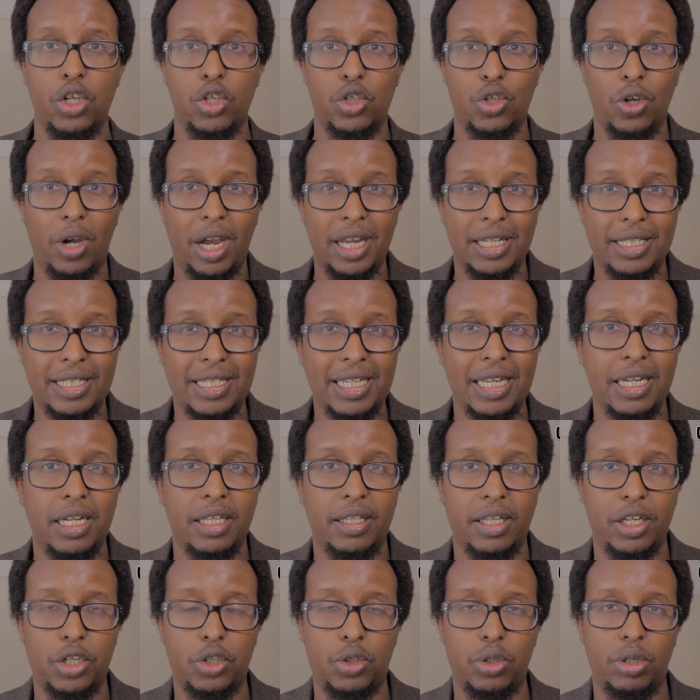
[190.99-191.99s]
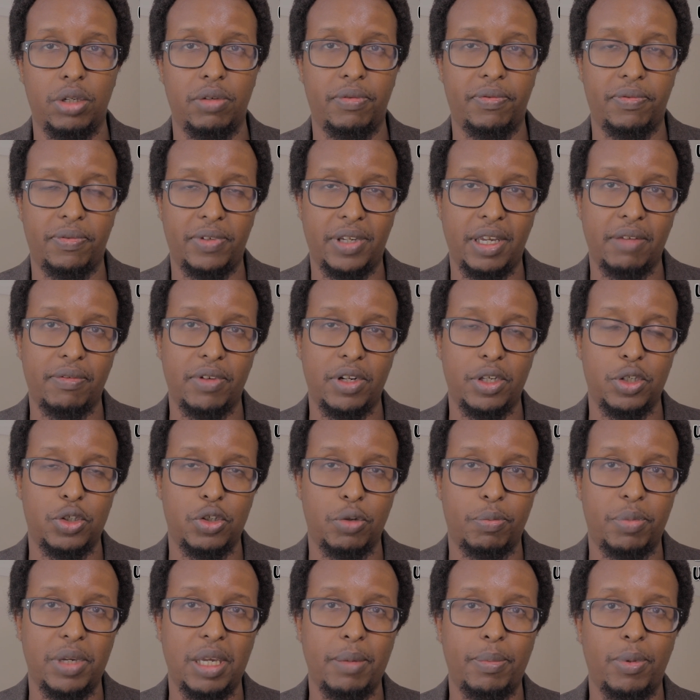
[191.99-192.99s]
So ideally, they should have given it
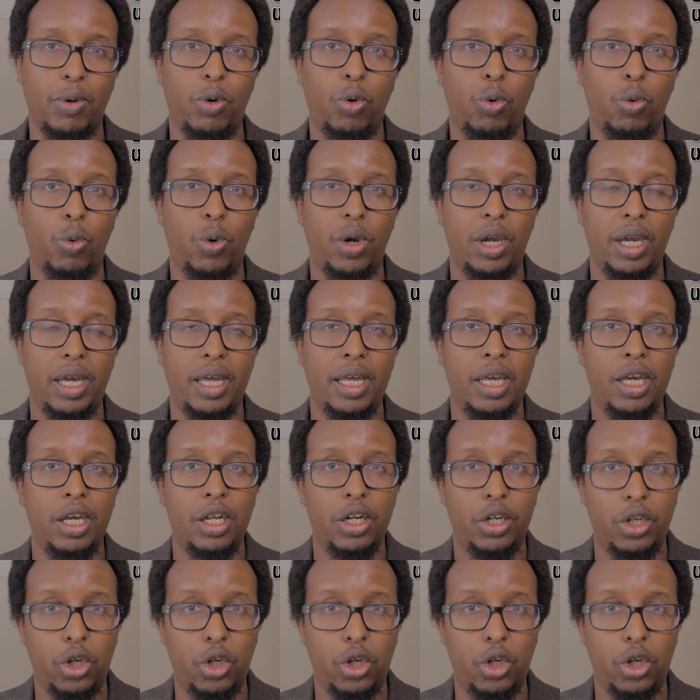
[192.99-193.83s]
to people who were